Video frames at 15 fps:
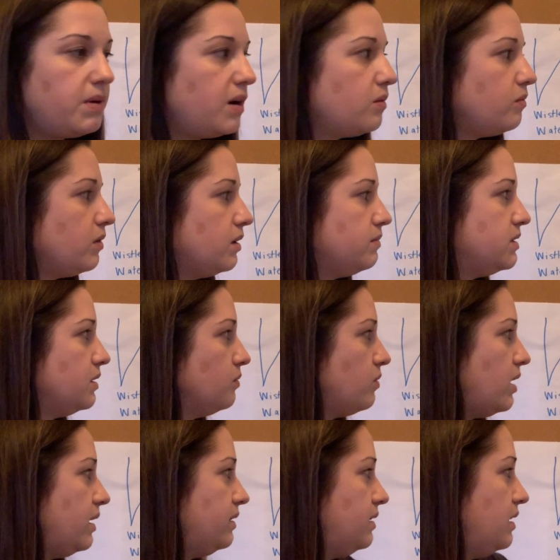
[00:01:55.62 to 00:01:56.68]
worms and
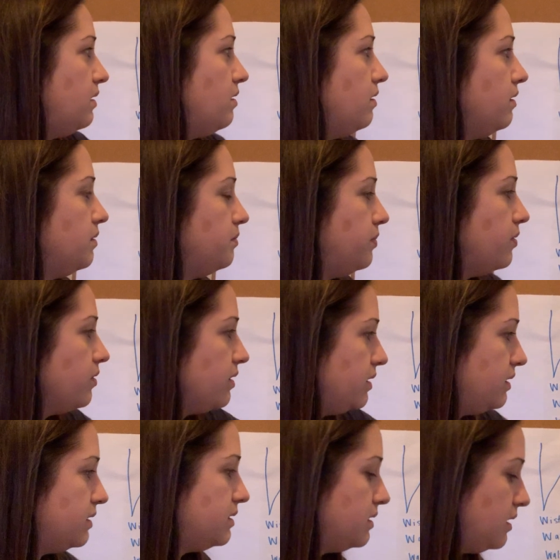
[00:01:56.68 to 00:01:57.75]
why they are
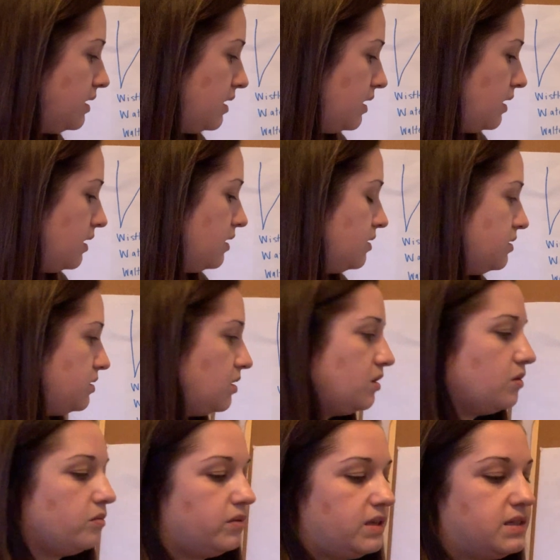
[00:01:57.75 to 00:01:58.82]
important.
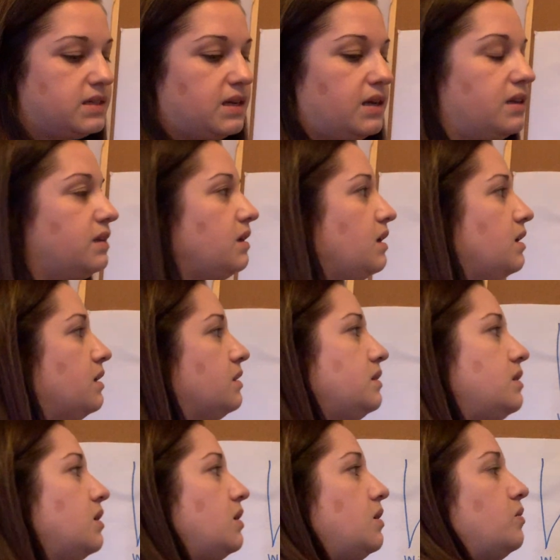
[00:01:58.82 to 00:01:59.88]
So we said
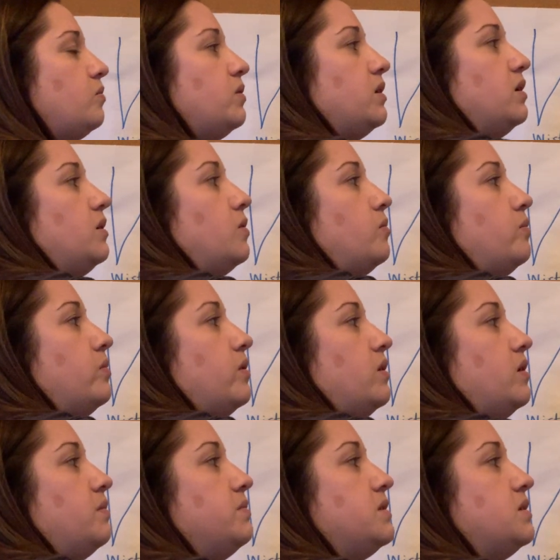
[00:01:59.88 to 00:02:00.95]
the word
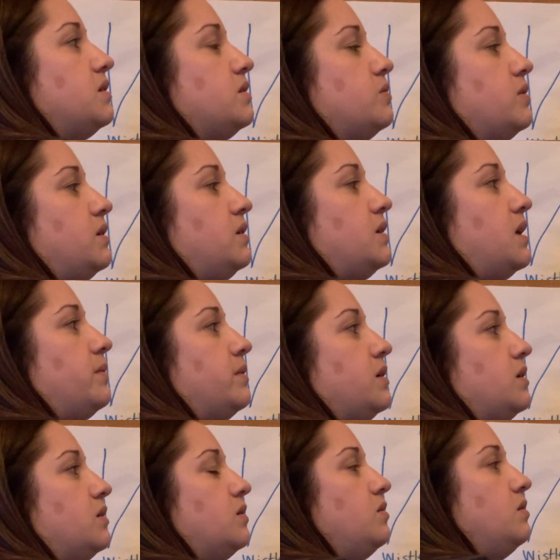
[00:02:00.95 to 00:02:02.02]
worm starts with a
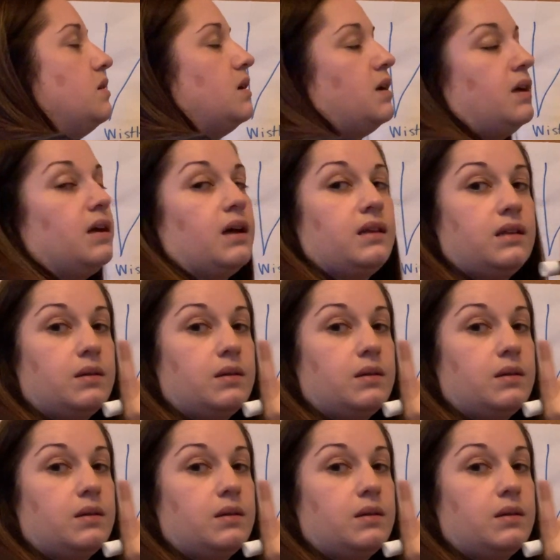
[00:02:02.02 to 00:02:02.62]
W, and